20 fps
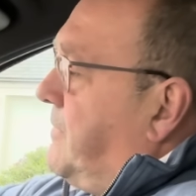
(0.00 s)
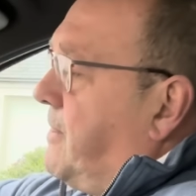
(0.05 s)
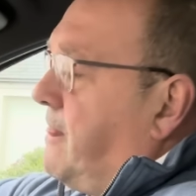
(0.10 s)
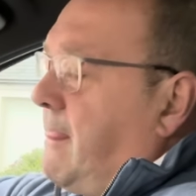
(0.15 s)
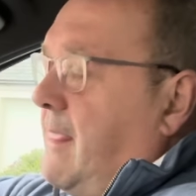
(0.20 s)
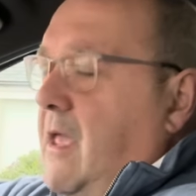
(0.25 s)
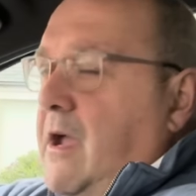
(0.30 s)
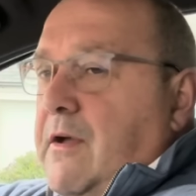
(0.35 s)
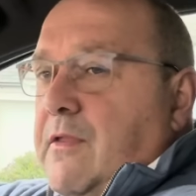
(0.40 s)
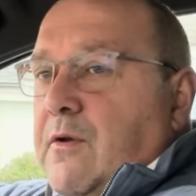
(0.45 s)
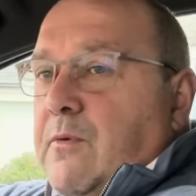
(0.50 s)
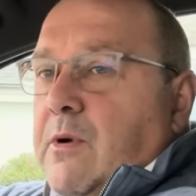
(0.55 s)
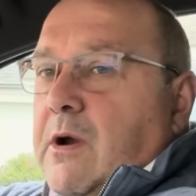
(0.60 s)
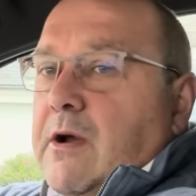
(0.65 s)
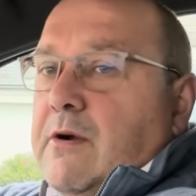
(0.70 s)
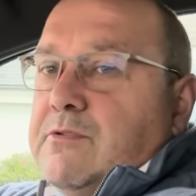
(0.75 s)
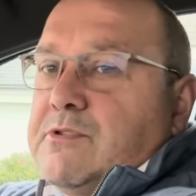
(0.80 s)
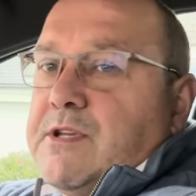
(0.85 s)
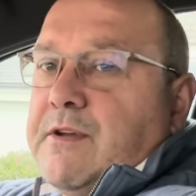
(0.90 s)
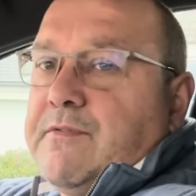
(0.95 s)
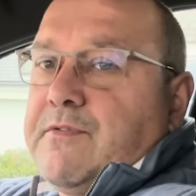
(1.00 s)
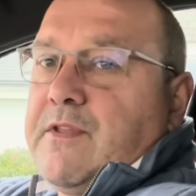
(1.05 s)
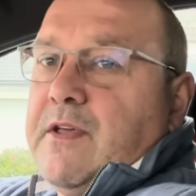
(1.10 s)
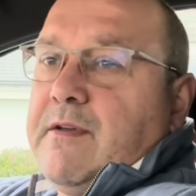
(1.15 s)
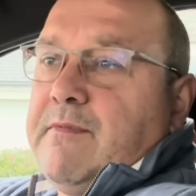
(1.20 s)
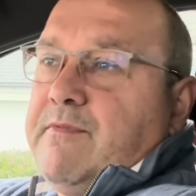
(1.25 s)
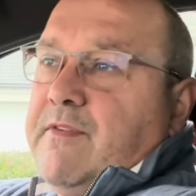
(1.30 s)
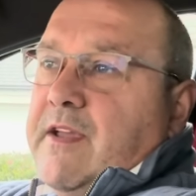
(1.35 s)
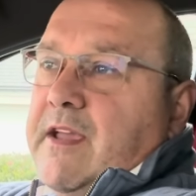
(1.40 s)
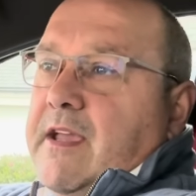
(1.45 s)
you know, the worlds of
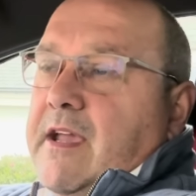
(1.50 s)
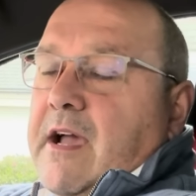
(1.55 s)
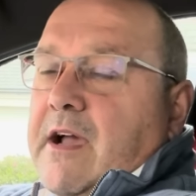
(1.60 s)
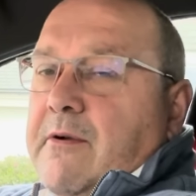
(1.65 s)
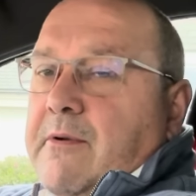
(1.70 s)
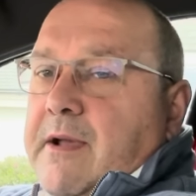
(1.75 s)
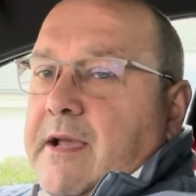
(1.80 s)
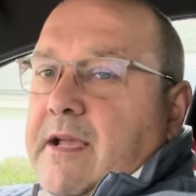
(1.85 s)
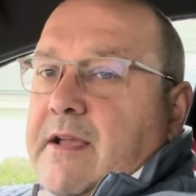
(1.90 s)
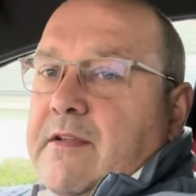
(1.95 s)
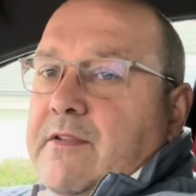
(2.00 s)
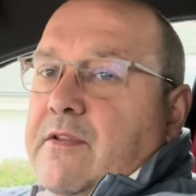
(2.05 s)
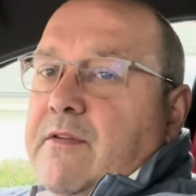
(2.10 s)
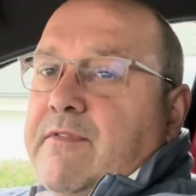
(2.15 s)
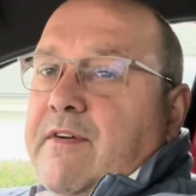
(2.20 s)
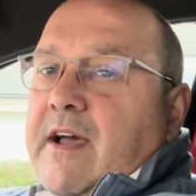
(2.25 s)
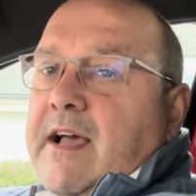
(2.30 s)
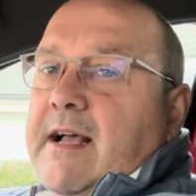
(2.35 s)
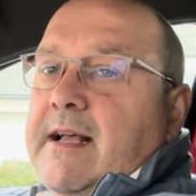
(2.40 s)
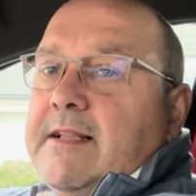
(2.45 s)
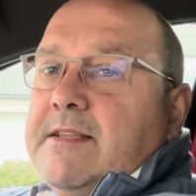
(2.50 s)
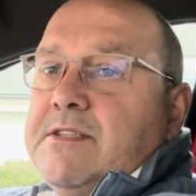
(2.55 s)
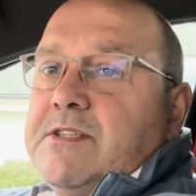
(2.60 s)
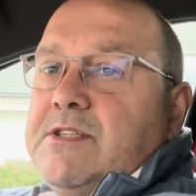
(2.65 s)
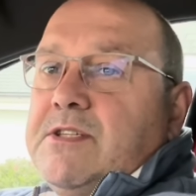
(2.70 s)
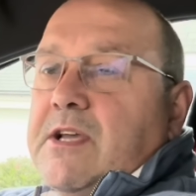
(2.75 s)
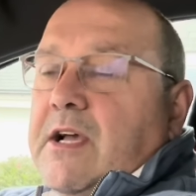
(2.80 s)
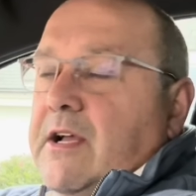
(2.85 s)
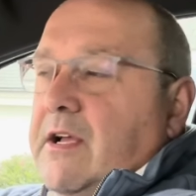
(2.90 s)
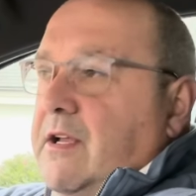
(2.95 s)
the VOE and the
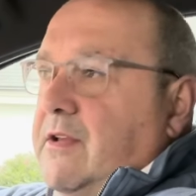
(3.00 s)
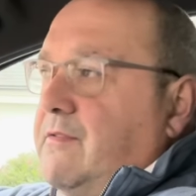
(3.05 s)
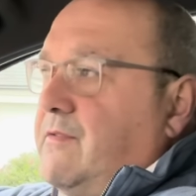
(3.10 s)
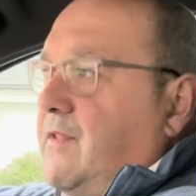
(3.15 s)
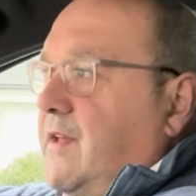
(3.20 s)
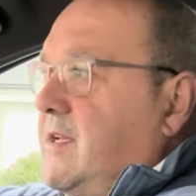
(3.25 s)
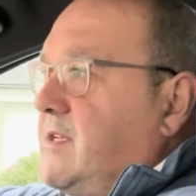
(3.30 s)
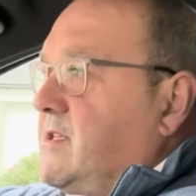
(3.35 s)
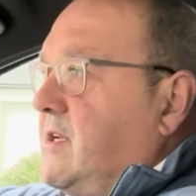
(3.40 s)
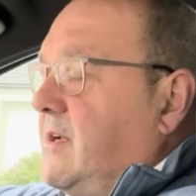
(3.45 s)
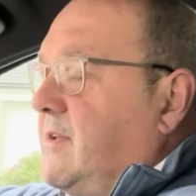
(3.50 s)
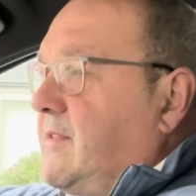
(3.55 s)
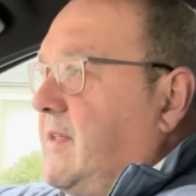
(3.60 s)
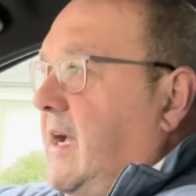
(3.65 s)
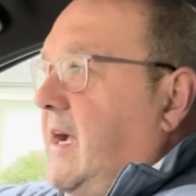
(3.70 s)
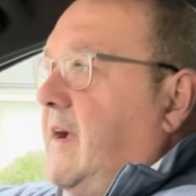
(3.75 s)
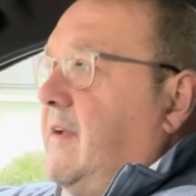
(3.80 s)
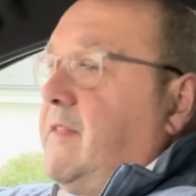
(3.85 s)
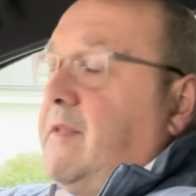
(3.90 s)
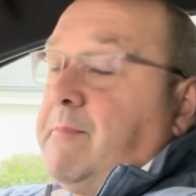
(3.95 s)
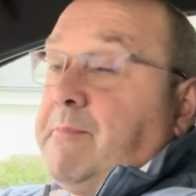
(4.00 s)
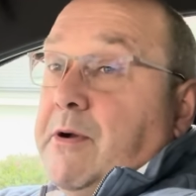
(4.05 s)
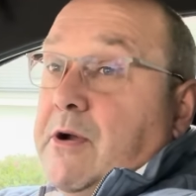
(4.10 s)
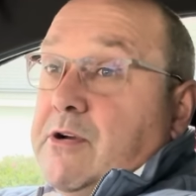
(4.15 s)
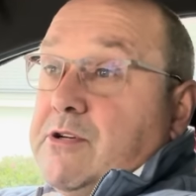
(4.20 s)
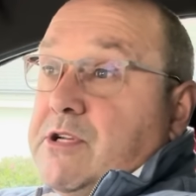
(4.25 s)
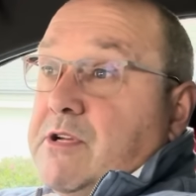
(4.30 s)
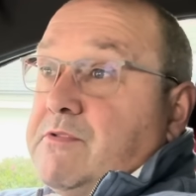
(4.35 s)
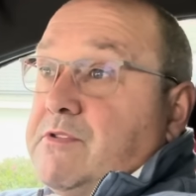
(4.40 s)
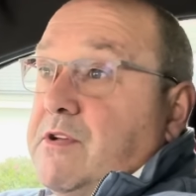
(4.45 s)
vans and things like that, and the
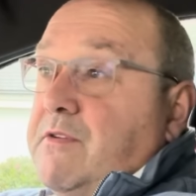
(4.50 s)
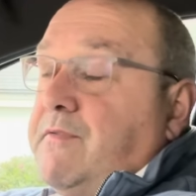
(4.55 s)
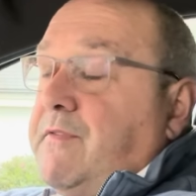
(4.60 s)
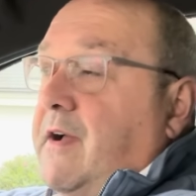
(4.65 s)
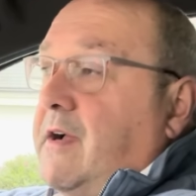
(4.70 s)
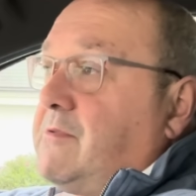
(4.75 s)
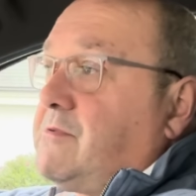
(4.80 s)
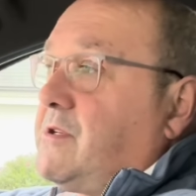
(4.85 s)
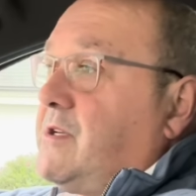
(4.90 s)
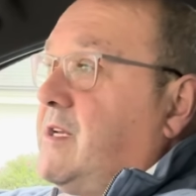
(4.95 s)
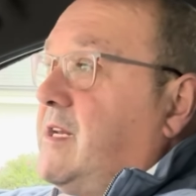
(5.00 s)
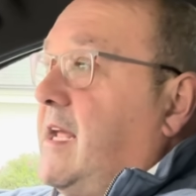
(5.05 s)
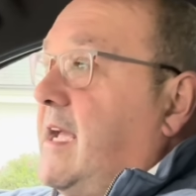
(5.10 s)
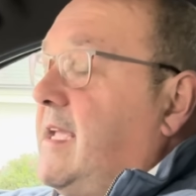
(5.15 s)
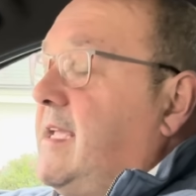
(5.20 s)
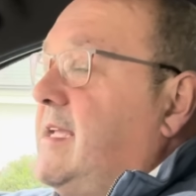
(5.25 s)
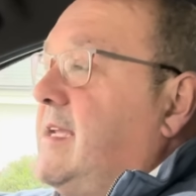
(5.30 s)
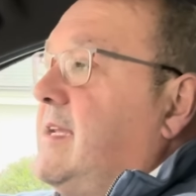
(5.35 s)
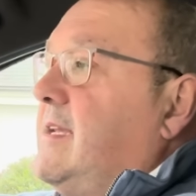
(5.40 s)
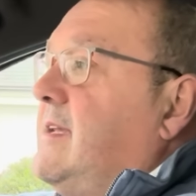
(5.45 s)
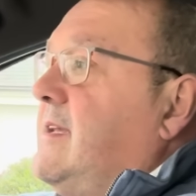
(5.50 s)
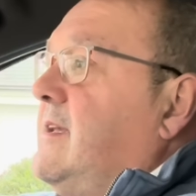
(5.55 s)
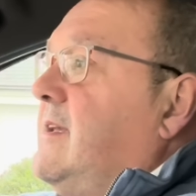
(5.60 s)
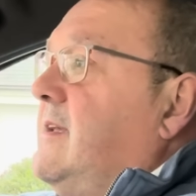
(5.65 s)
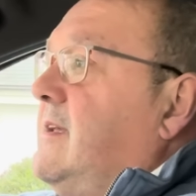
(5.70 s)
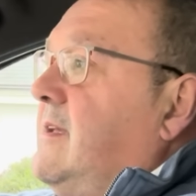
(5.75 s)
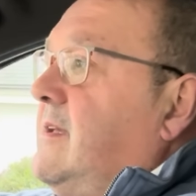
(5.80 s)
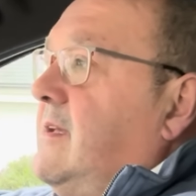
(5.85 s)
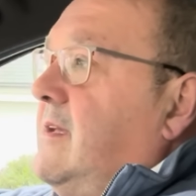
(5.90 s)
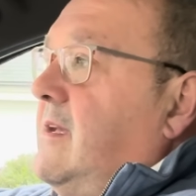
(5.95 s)
Peugeot 2008
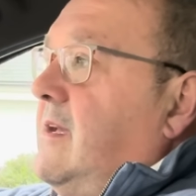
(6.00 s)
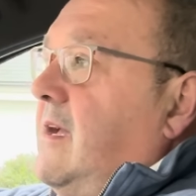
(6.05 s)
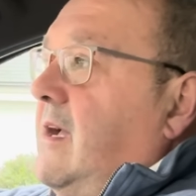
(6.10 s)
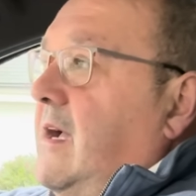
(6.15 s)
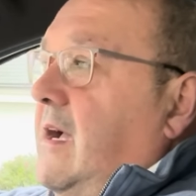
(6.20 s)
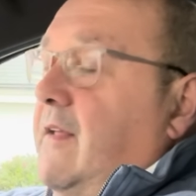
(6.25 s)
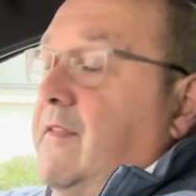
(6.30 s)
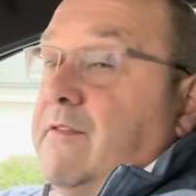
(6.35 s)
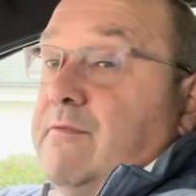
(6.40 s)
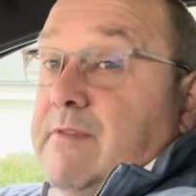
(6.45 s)
and the